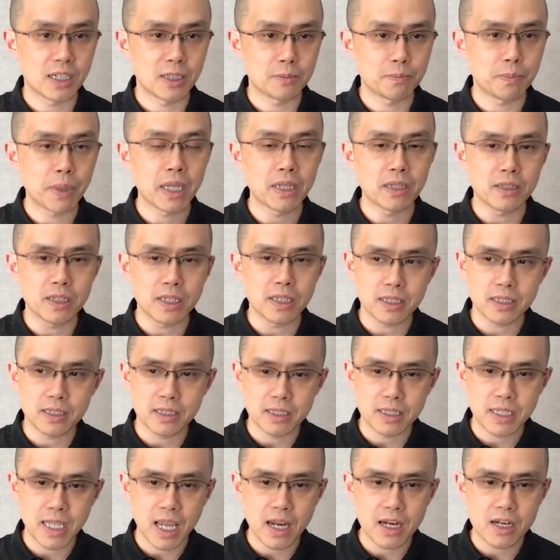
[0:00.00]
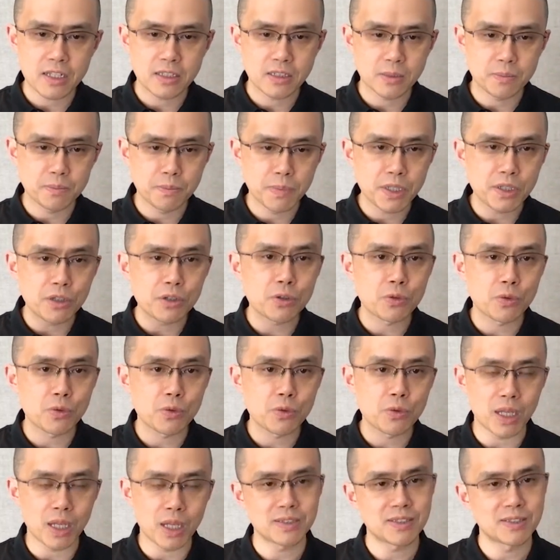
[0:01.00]
but there is a middle
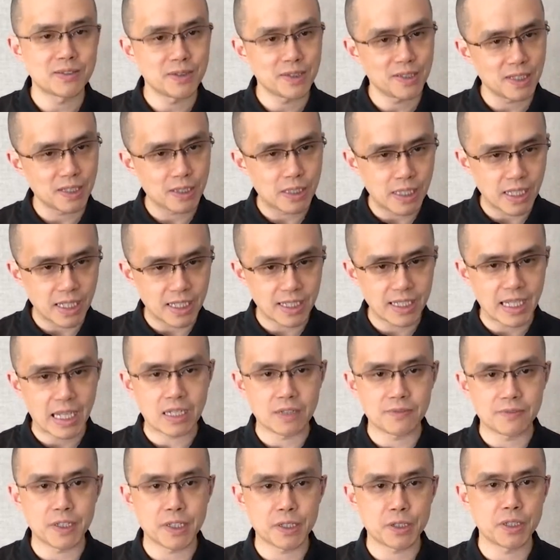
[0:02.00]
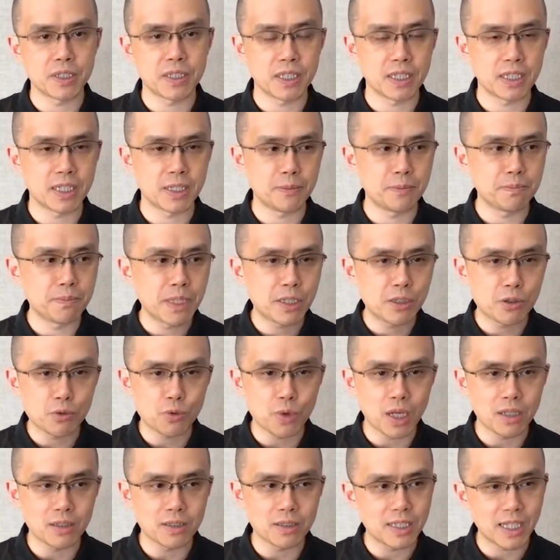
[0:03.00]
ground, a kind of a middle
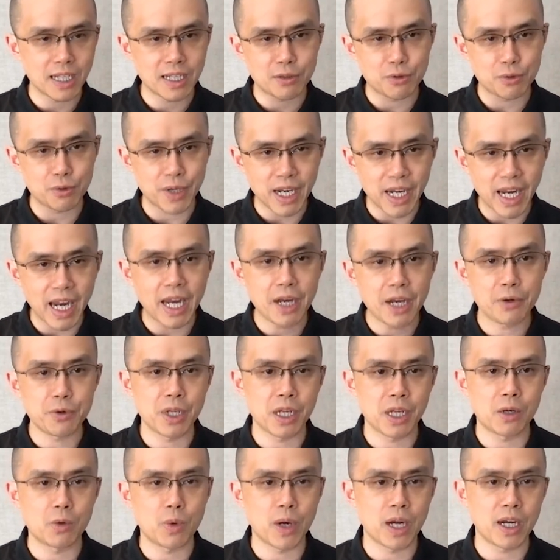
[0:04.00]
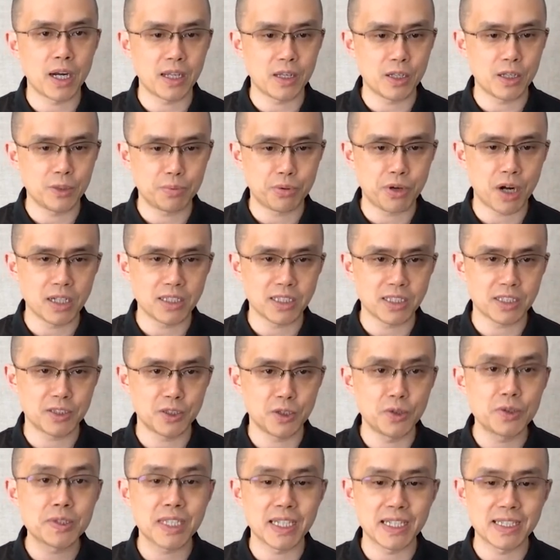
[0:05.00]
ground, like gray area, where projects
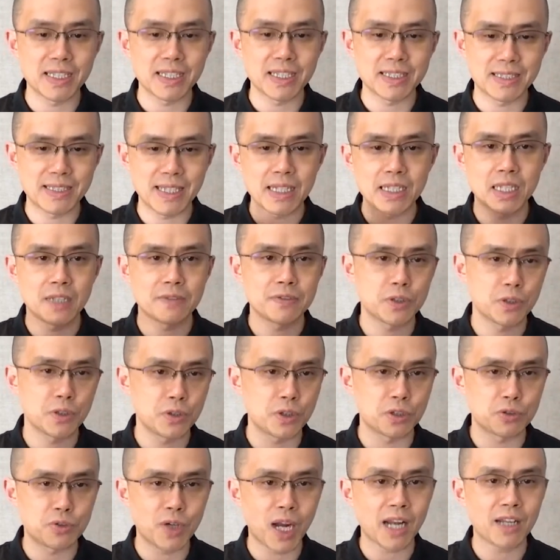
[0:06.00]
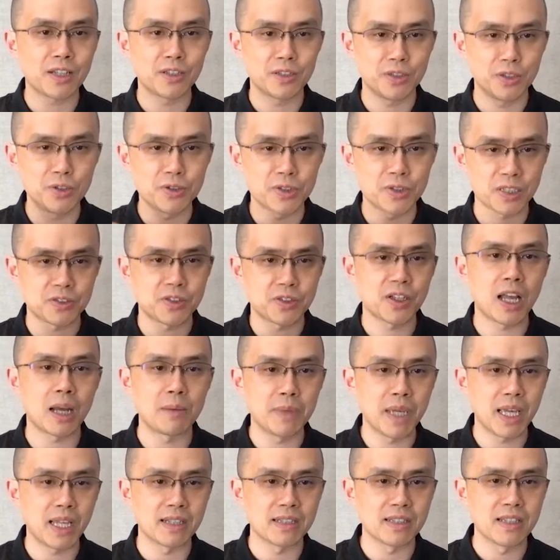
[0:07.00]
use incentives to attract users to come
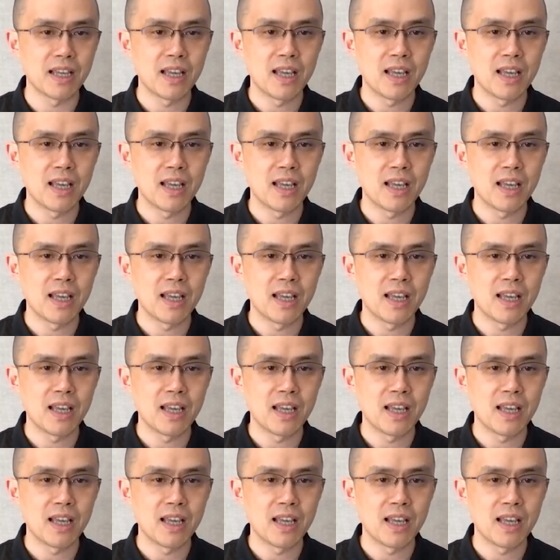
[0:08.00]
in,